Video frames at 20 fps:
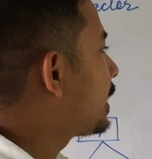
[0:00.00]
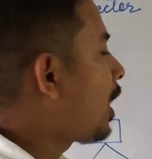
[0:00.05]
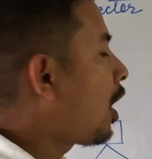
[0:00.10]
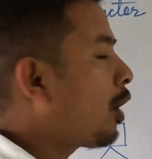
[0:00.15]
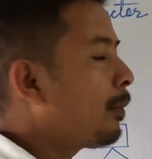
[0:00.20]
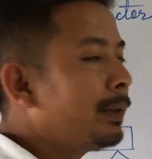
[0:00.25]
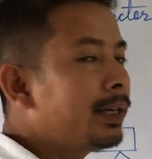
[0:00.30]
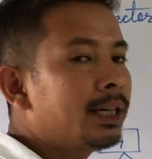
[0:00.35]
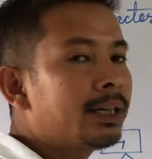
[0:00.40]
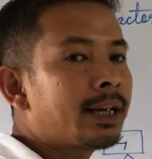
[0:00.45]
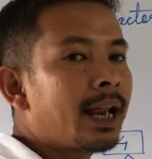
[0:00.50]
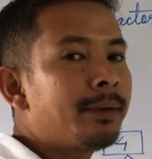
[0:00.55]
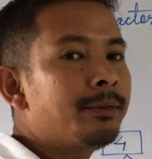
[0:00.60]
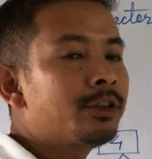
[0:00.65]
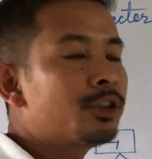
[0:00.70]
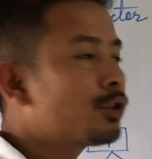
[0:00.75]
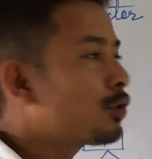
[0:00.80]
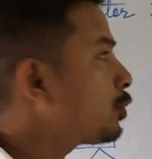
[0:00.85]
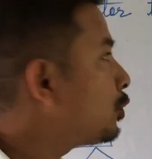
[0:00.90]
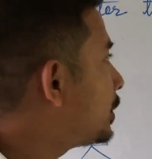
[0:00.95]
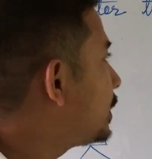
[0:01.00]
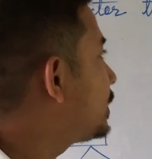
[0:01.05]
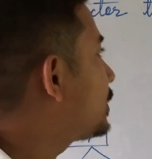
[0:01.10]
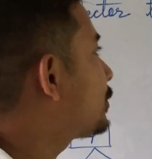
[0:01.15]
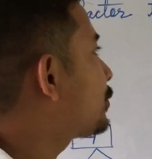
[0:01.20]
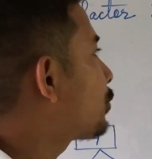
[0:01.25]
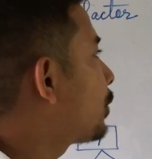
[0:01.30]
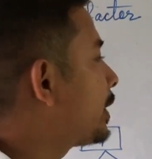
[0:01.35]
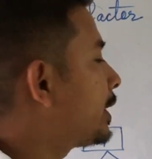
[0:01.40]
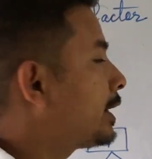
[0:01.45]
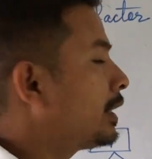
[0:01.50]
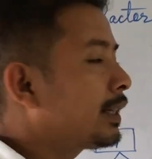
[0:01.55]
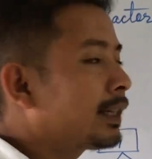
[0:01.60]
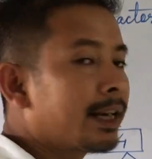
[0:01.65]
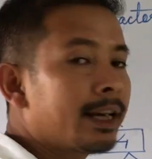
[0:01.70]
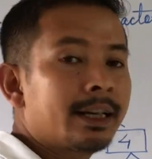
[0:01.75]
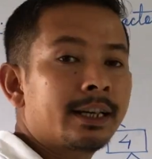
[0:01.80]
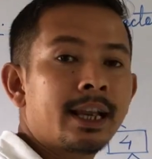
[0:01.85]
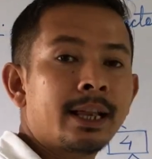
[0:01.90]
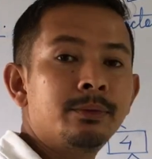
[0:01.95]
then how many times 2 is 20?
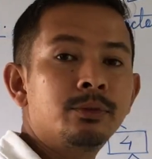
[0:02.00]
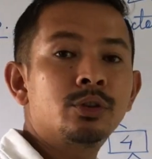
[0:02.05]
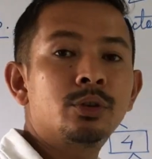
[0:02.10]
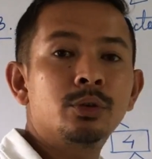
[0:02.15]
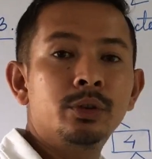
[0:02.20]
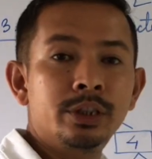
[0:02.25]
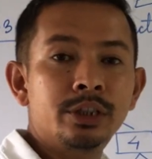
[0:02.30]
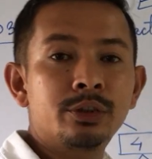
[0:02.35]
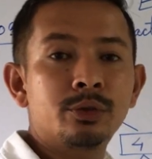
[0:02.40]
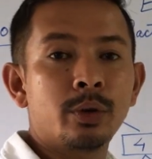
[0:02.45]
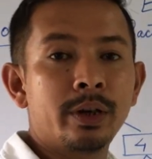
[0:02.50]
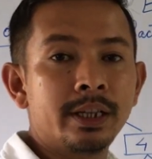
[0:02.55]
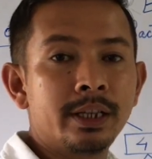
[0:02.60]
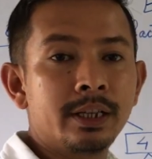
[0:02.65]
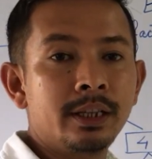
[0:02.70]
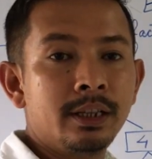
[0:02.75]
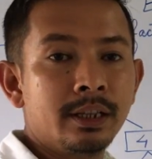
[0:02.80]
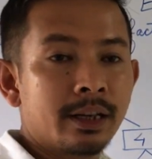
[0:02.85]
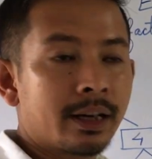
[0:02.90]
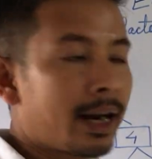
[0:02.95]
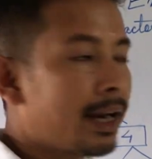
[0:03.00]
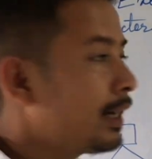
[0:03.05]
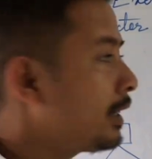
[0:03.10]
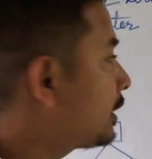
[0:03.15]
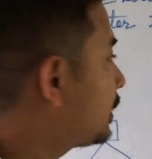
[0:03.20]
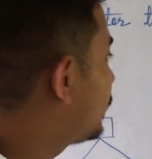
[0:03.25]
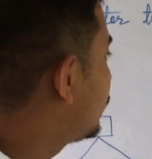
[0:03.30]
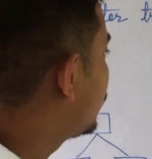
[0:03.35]
10 times 2 is 20, right?